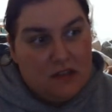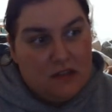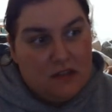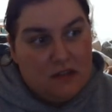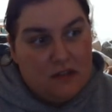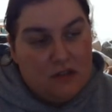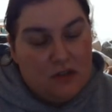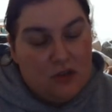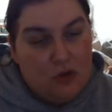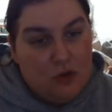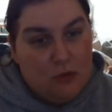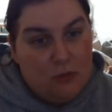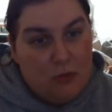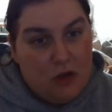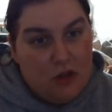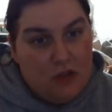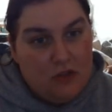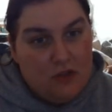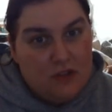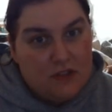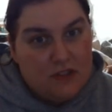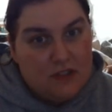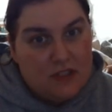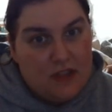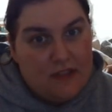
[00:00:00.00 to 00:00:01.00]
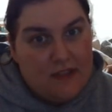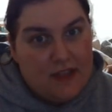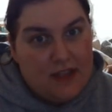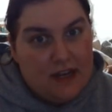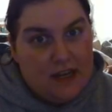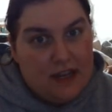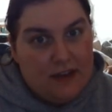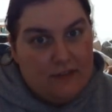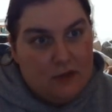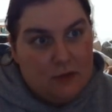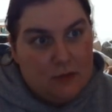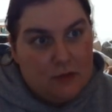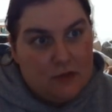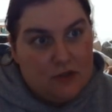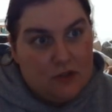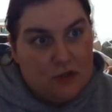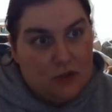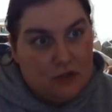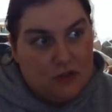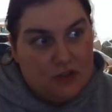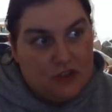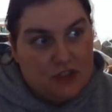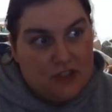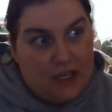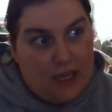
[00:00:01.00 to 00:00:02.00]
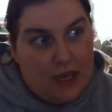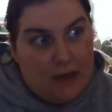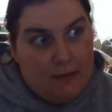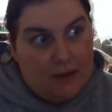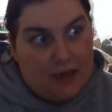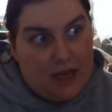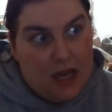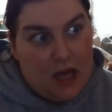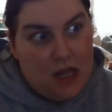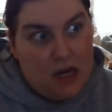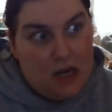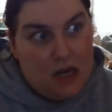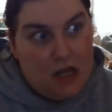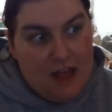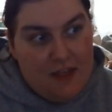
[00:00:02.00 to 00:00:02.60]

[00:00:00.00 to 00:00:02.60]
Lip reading: 2 months and then never touch the game again.